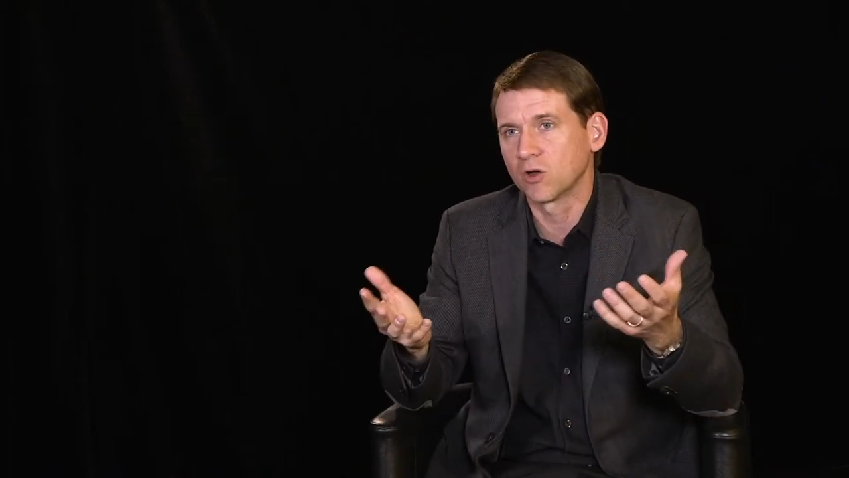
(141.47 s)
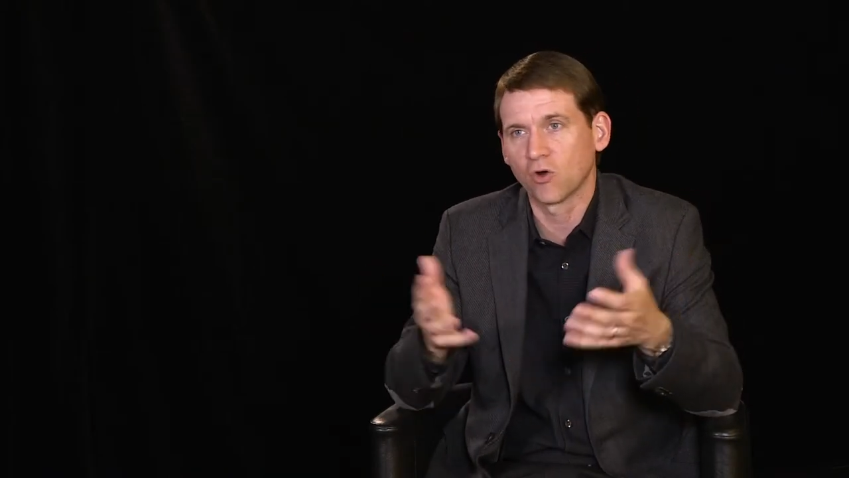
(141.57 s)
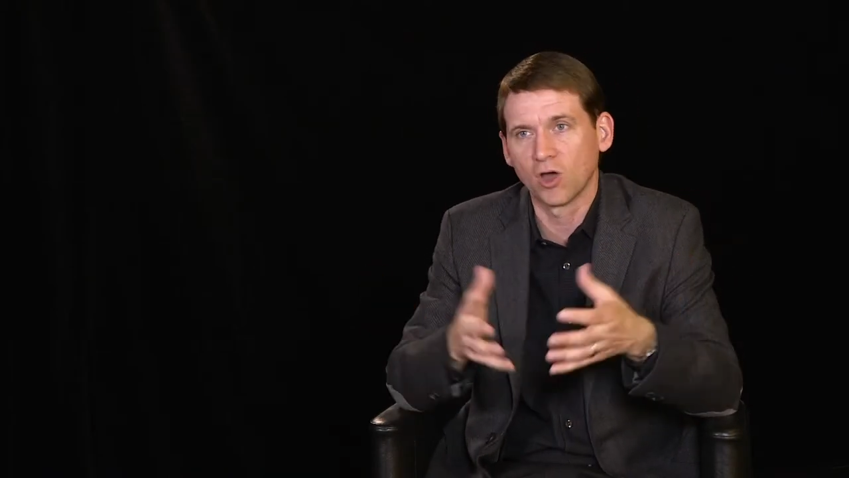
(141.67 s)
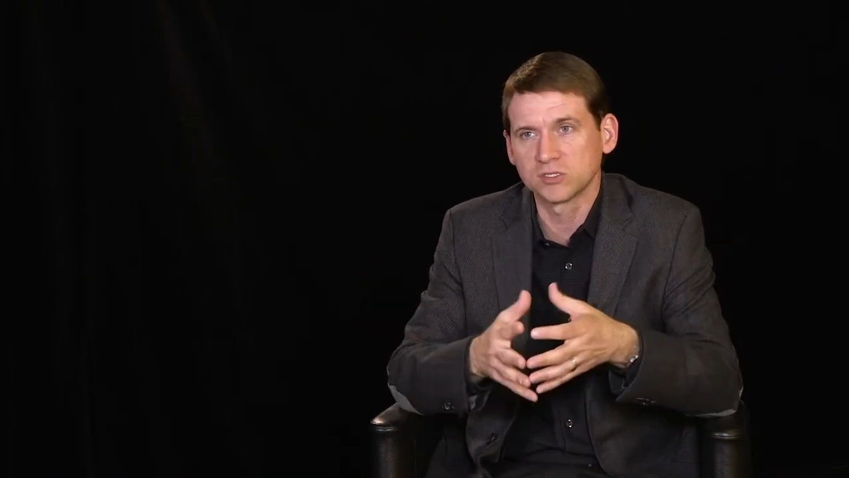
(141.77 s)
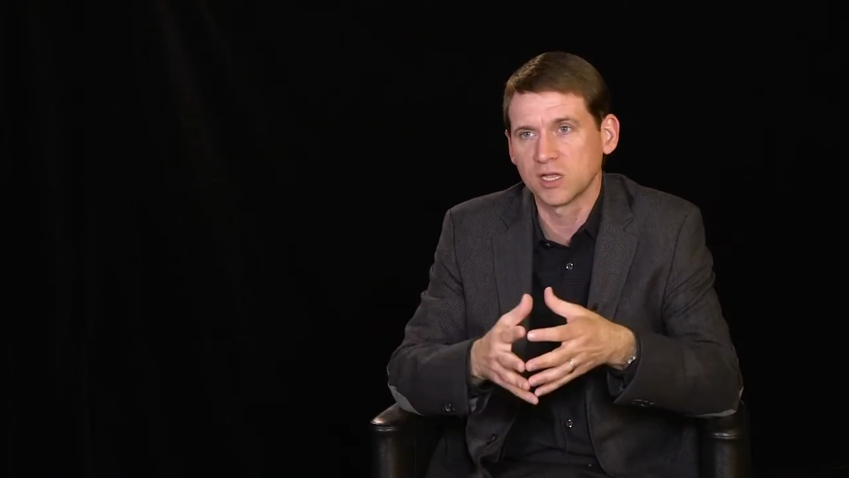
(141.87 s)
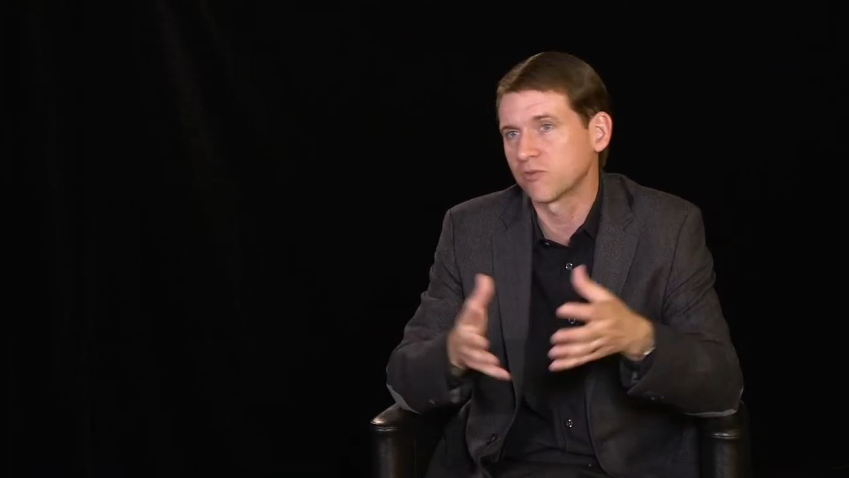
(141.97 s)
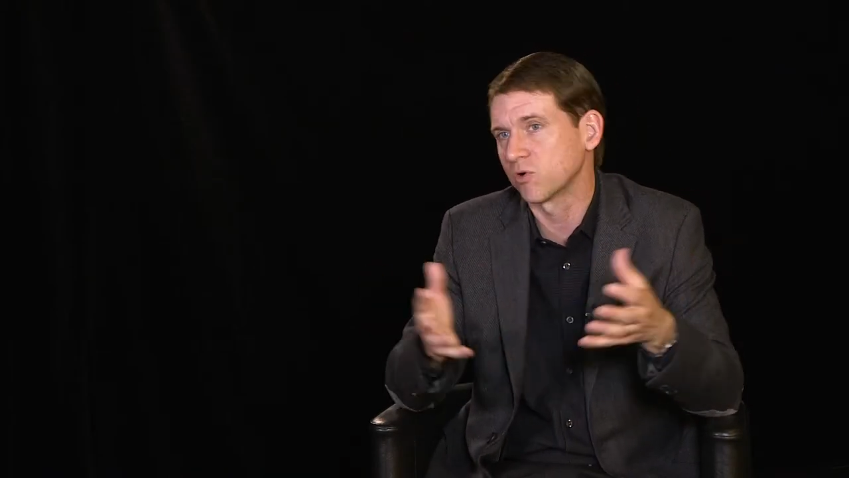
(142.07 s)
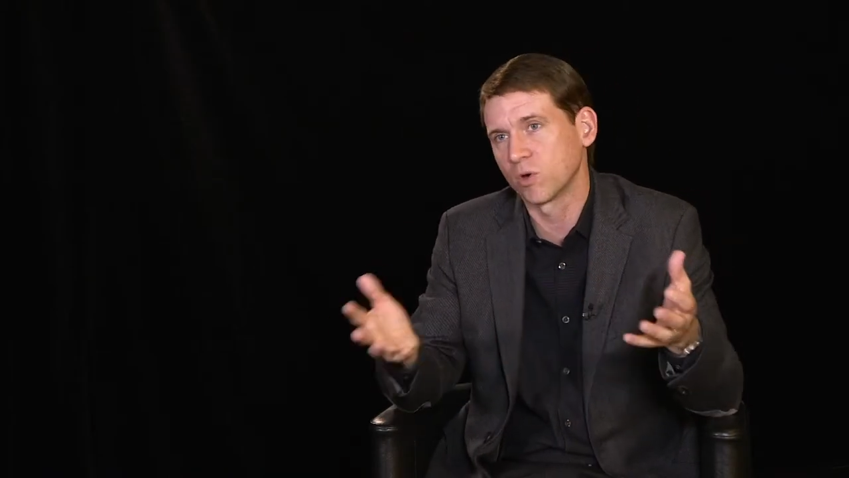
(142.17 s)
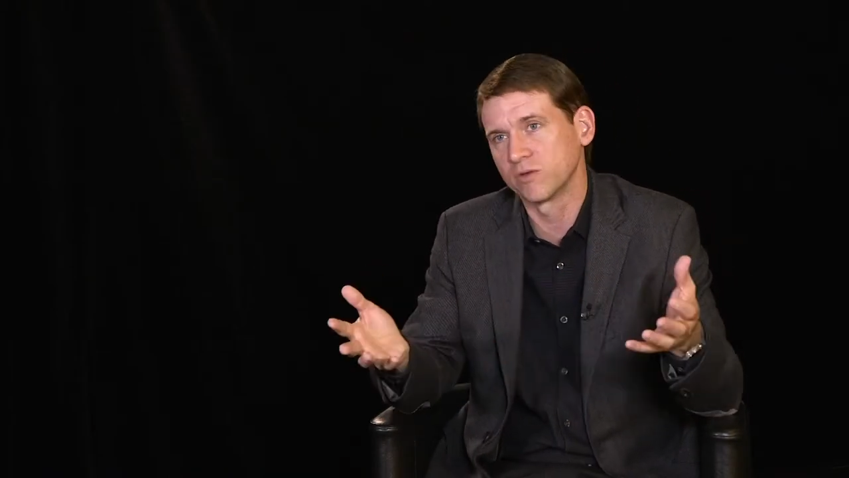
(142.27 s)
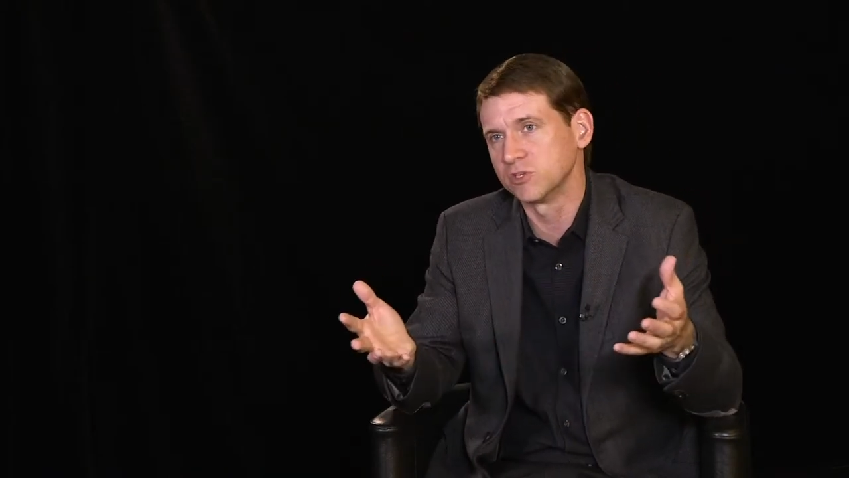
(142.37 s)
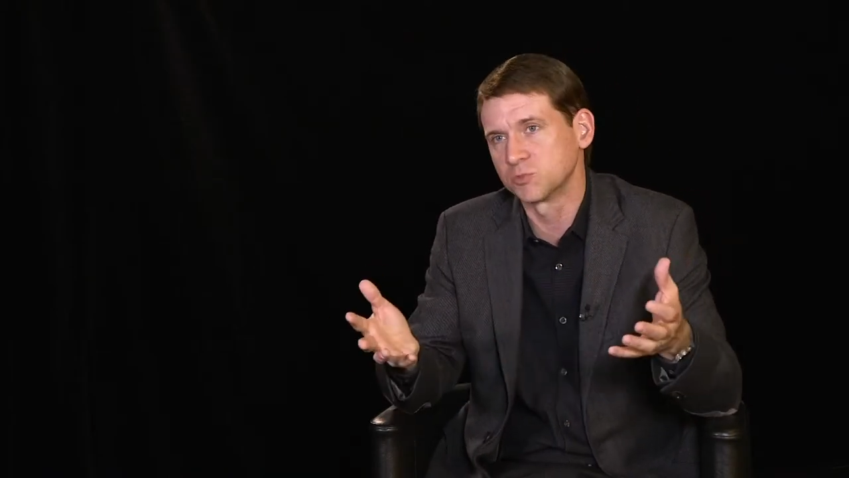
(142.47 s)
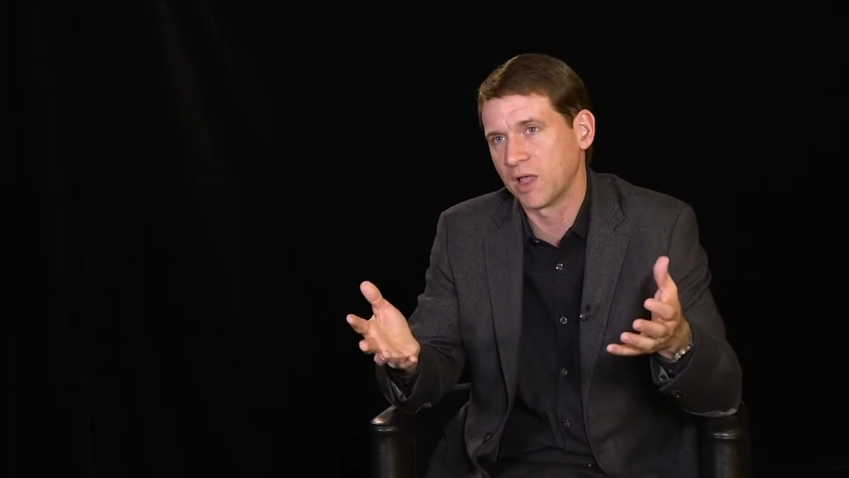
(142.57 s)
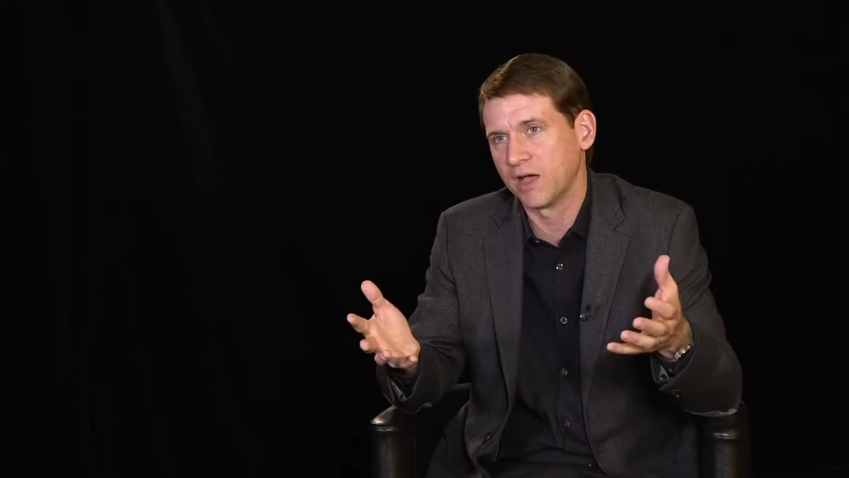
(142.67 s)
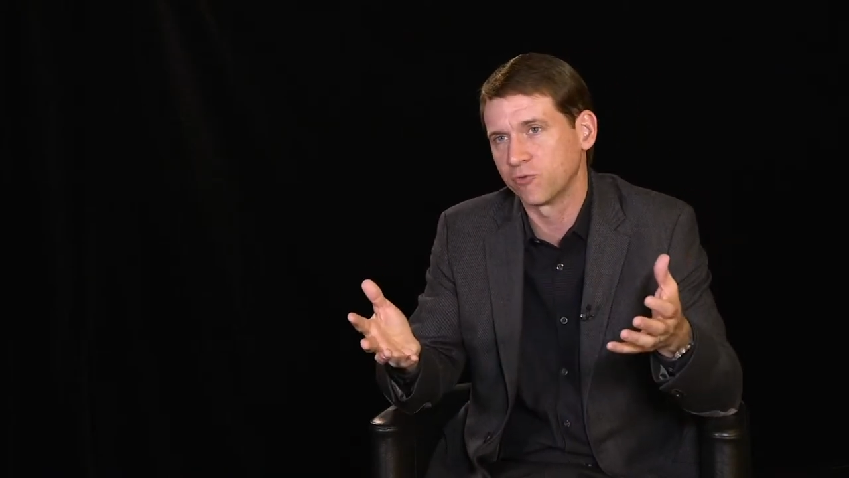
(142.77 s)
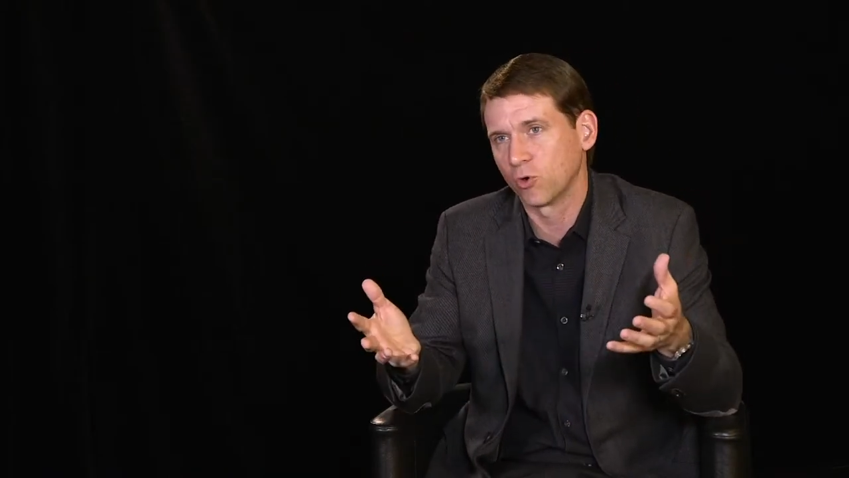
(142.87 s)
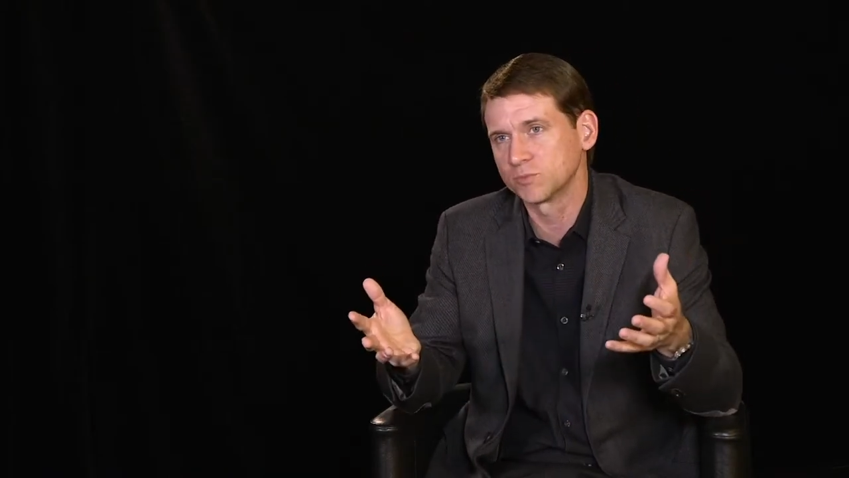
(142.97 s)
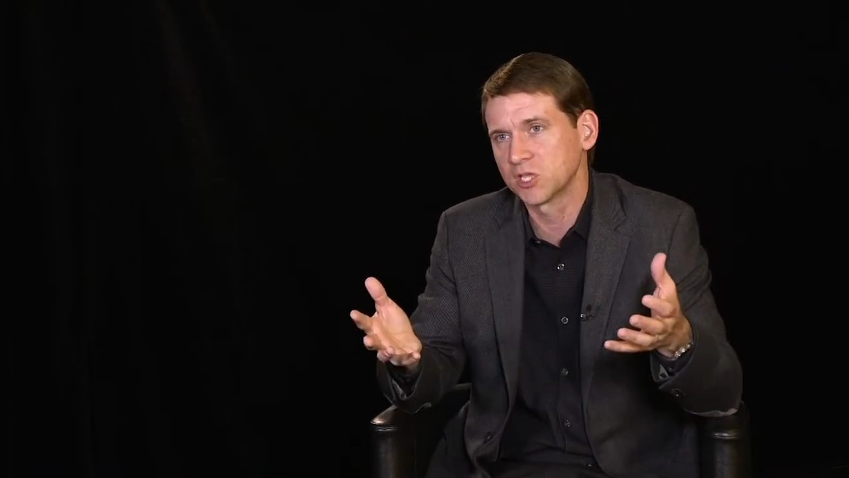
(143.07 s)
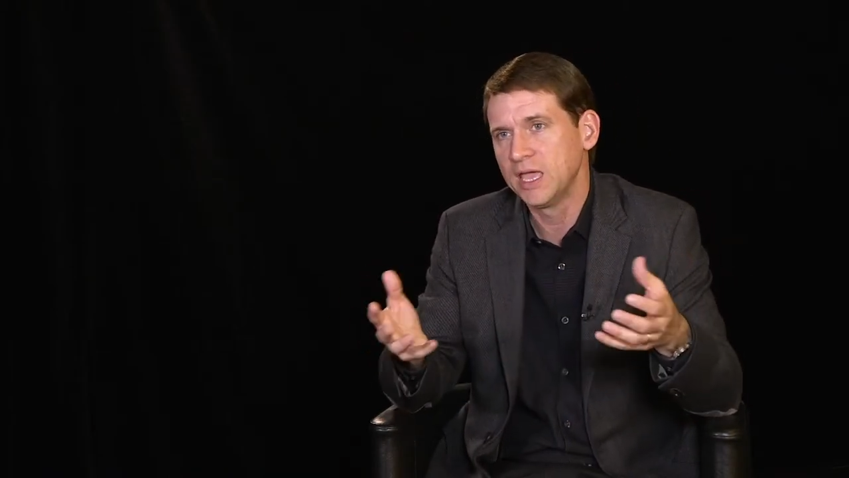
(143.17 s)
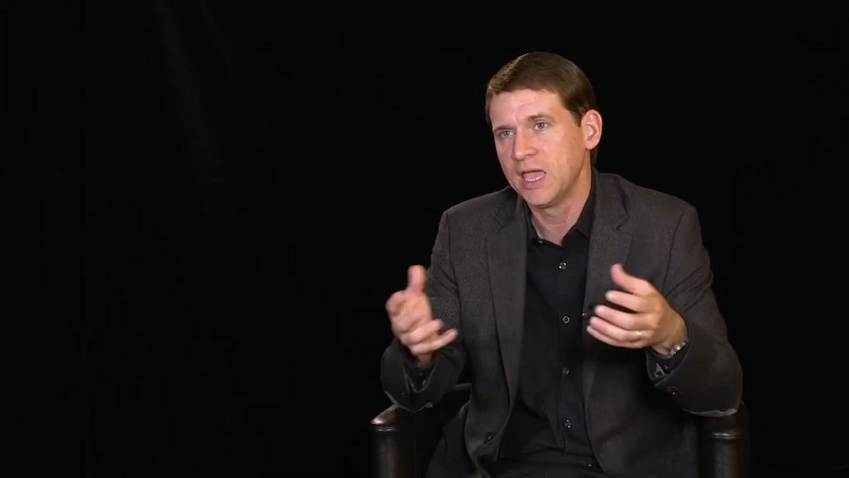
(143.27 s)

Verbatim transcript: across every one of these platforms.